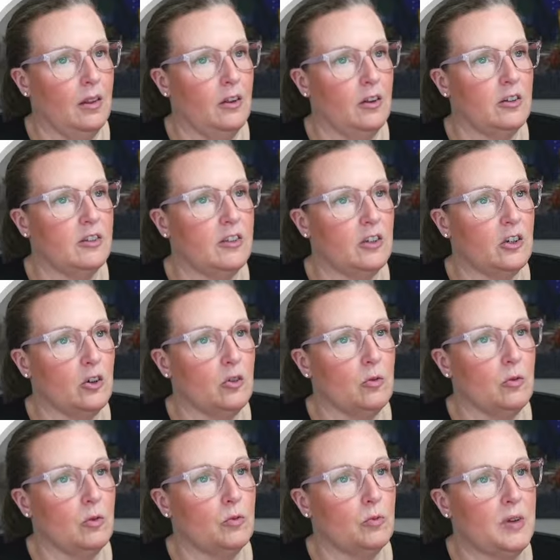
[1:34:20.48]
There is
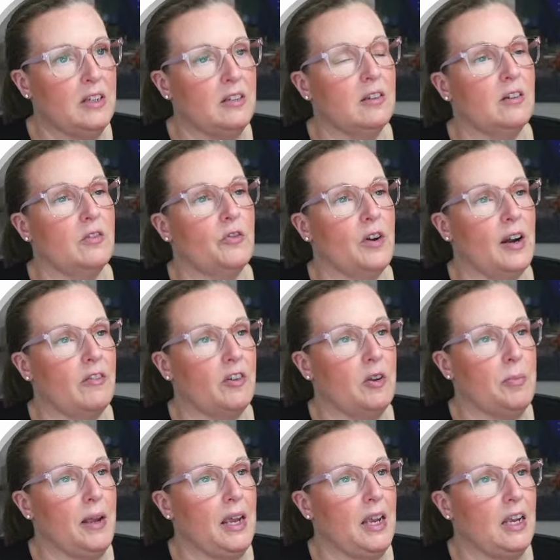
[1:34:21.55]
zero reason for every
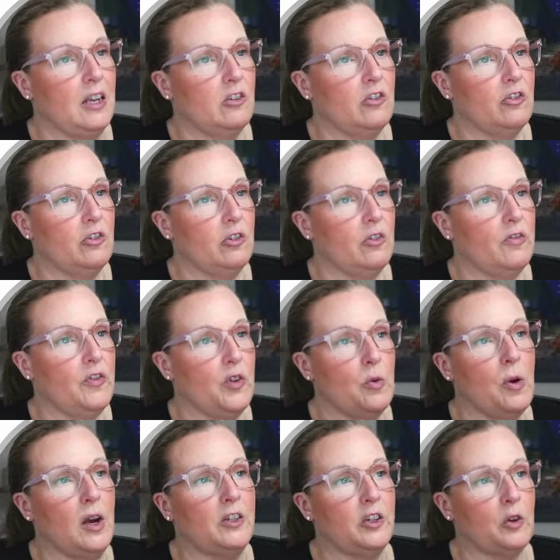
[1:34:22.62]
page
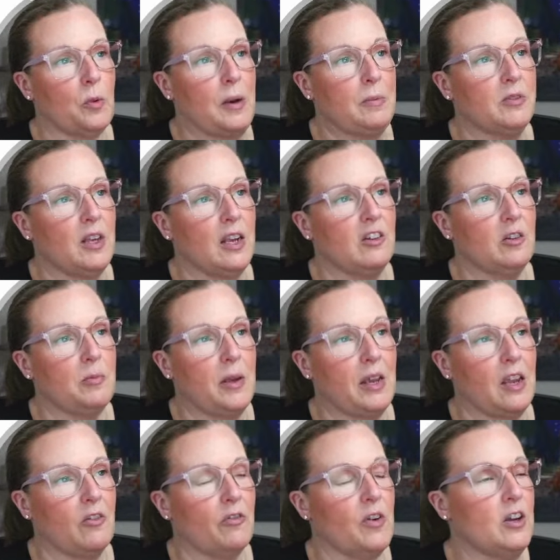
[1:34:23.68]
view on your website to
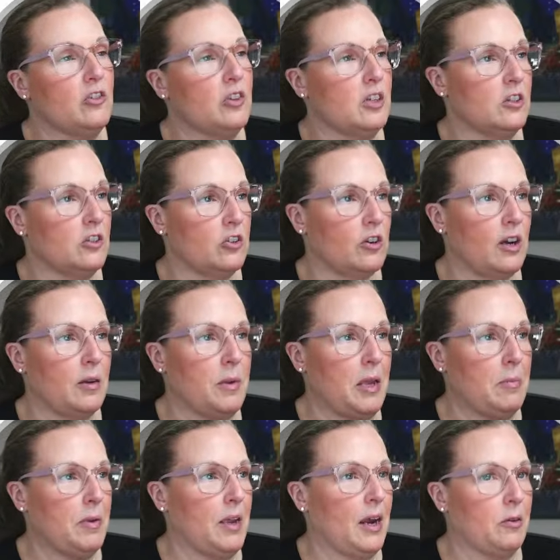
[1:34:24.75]
make a fresh Instagram
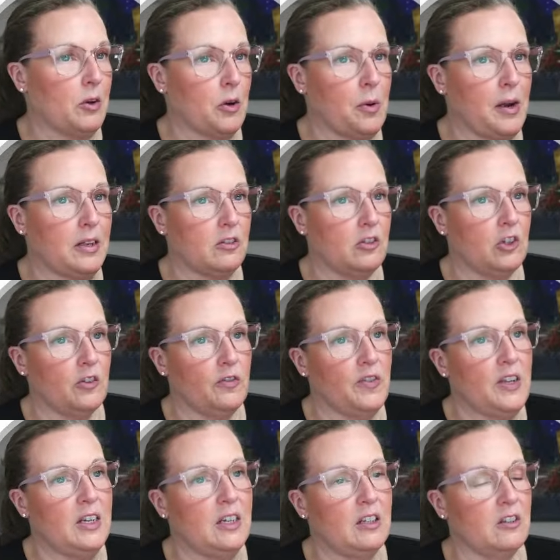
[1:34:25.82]
API request. Your
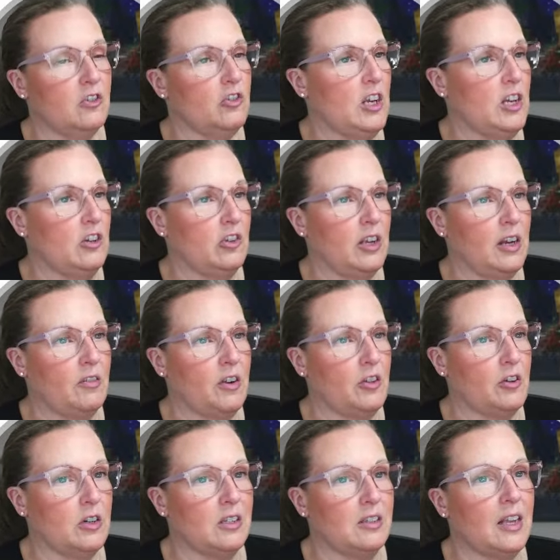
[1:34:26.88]
feed isn't changing every
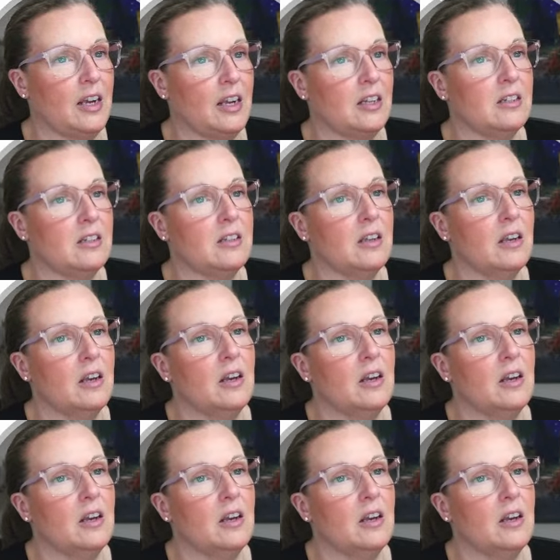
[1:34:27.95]
30 seconds.